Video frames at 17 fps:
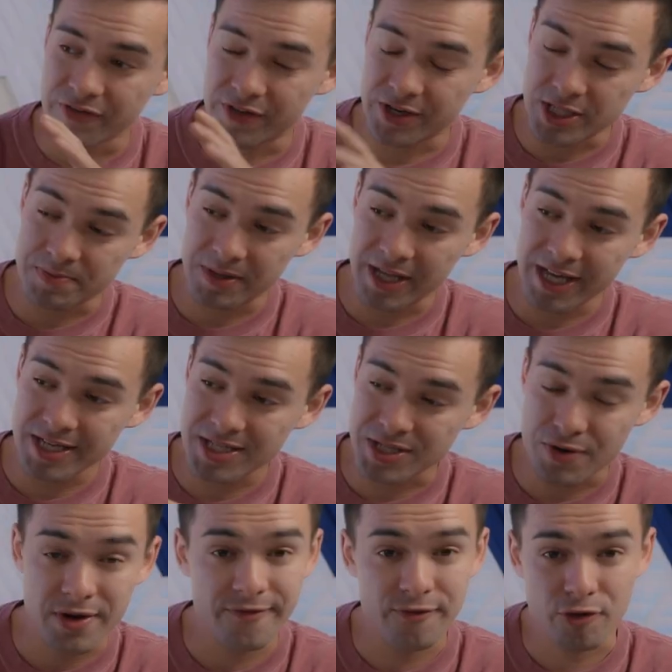The display is
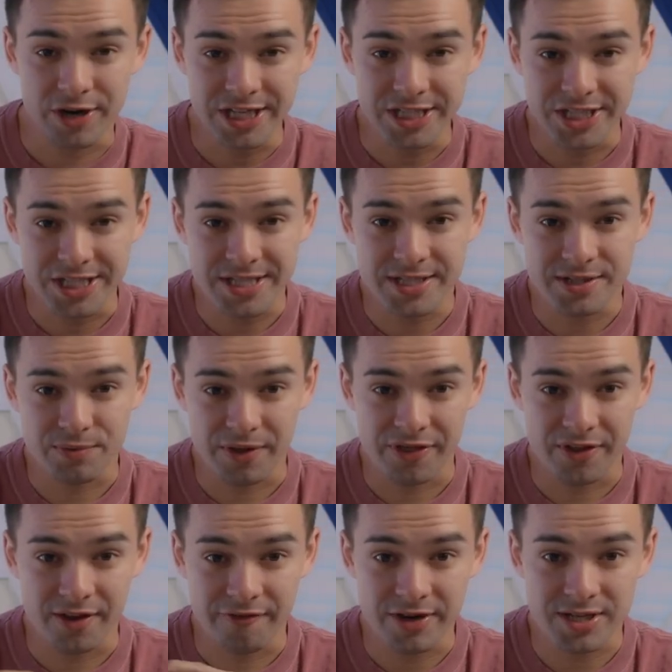34 inches
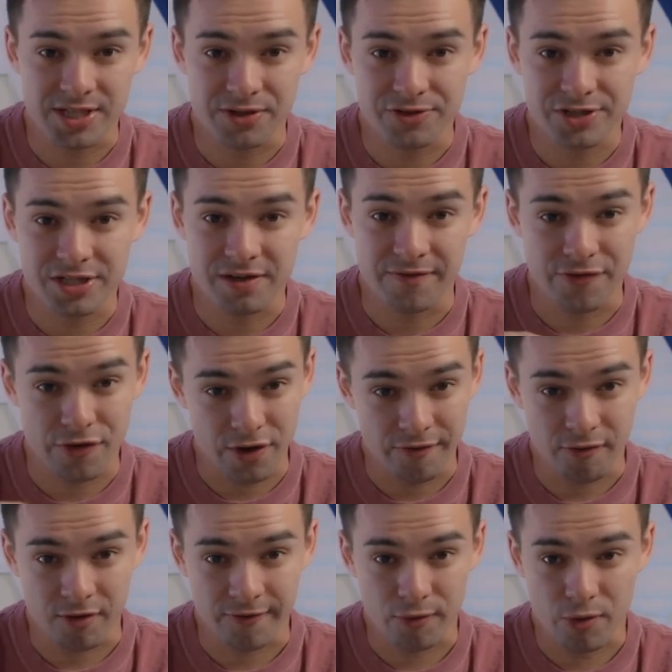with a resolution of
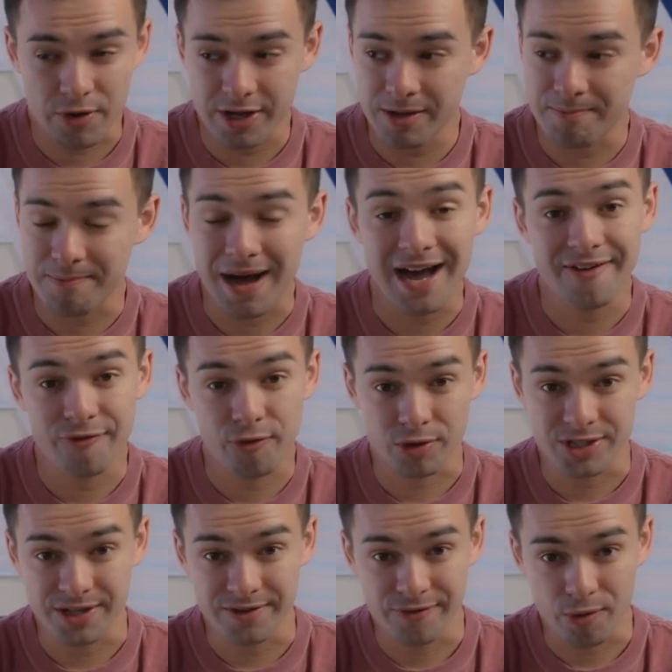3440 by
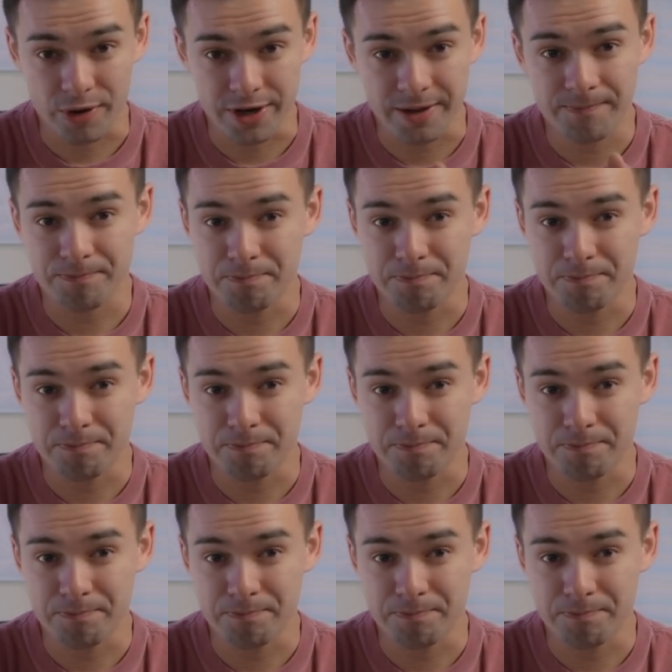1440,